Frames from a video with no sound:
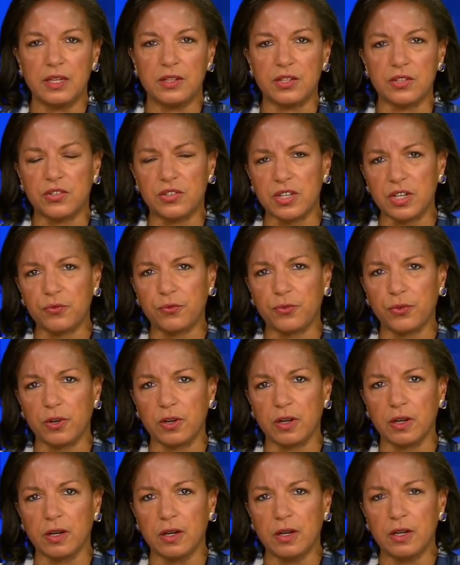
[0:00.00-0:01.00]
to sit
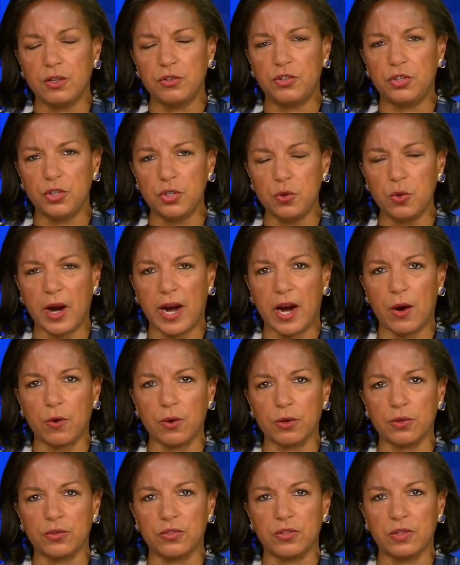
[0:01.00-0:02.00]
for 2
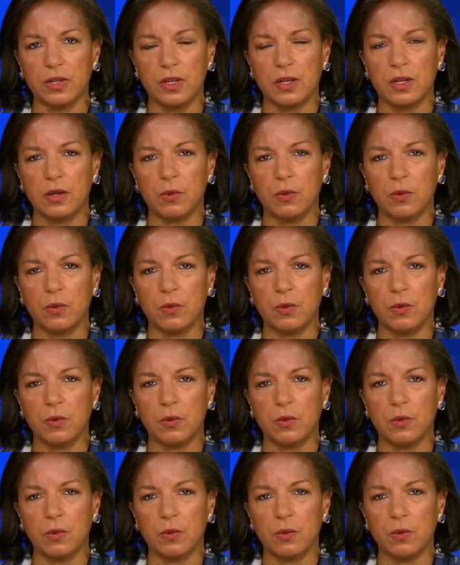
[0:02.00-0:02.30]
hours